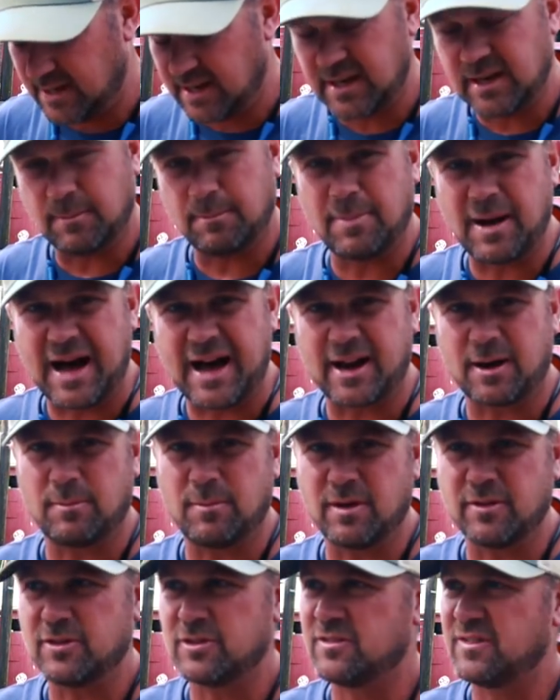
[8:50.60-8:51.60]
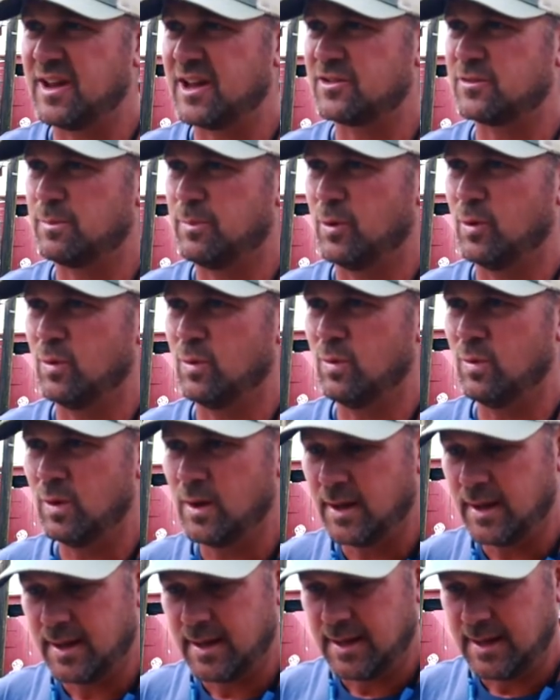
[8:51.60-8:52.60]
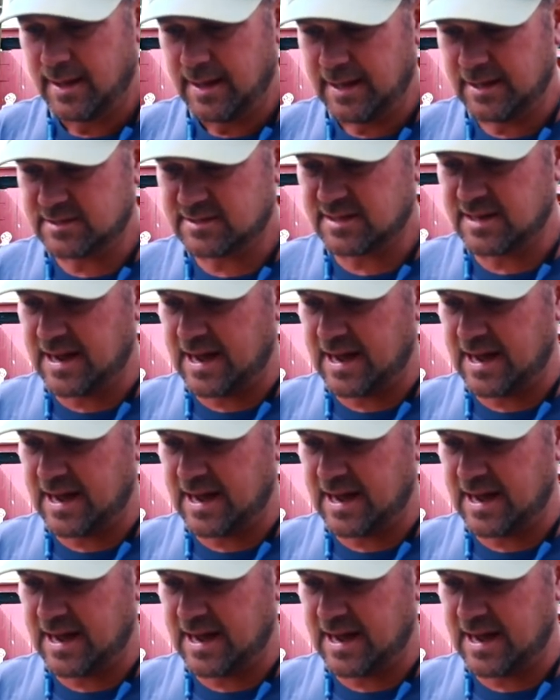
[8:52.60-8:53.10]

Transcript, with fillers: it in the bottom of the test pool, it's